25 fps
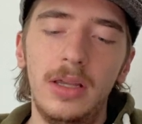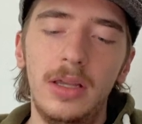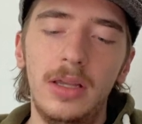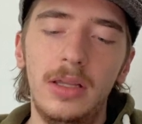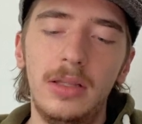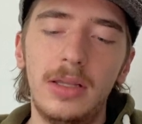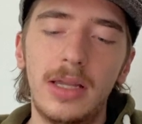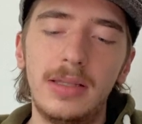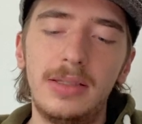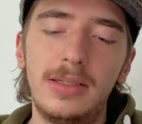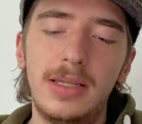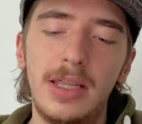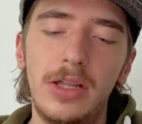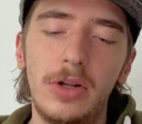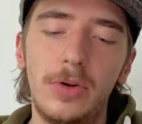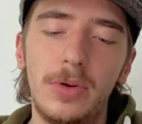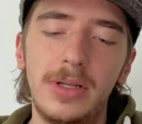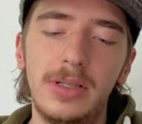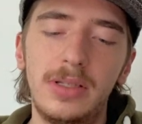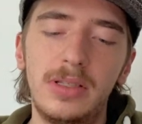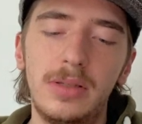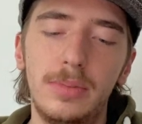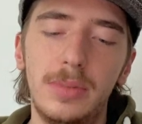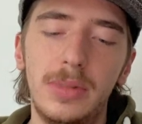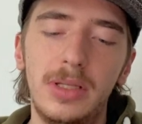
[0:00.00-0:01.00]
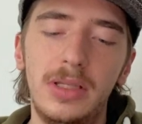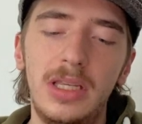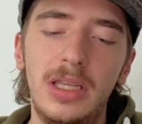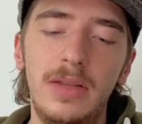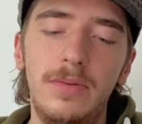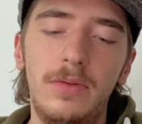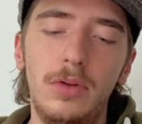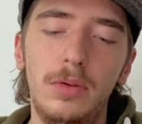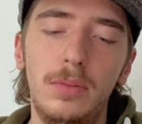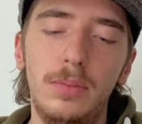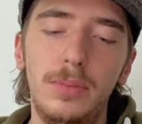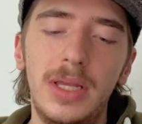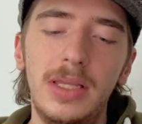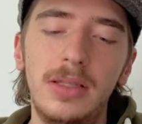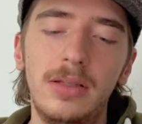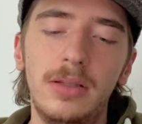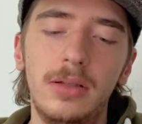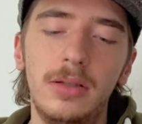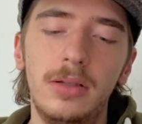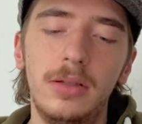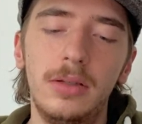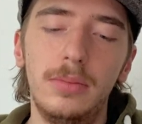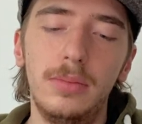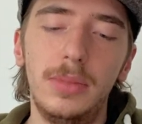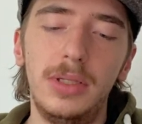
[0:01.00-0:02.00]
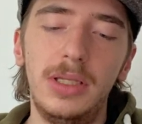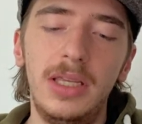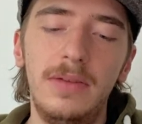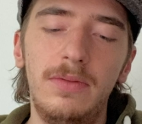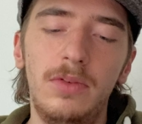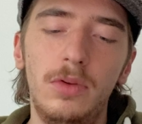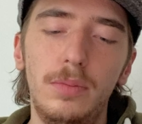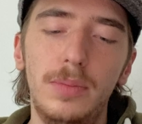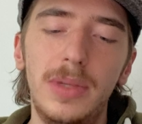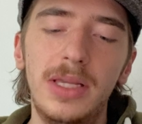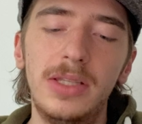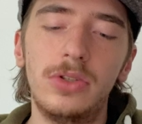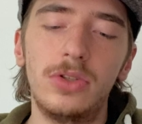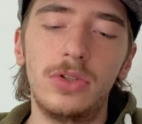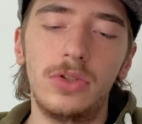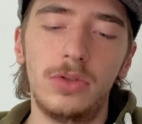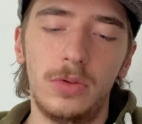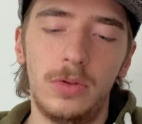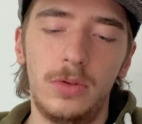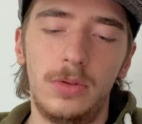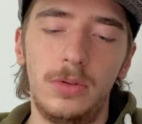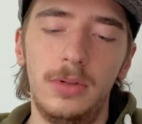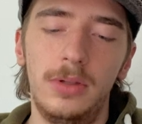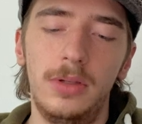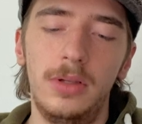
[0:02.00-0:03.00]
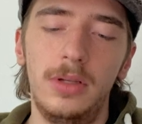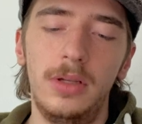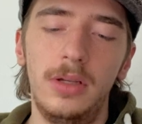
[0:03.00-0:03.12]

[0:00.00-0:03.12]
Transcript: an itinerant medieval minstrel.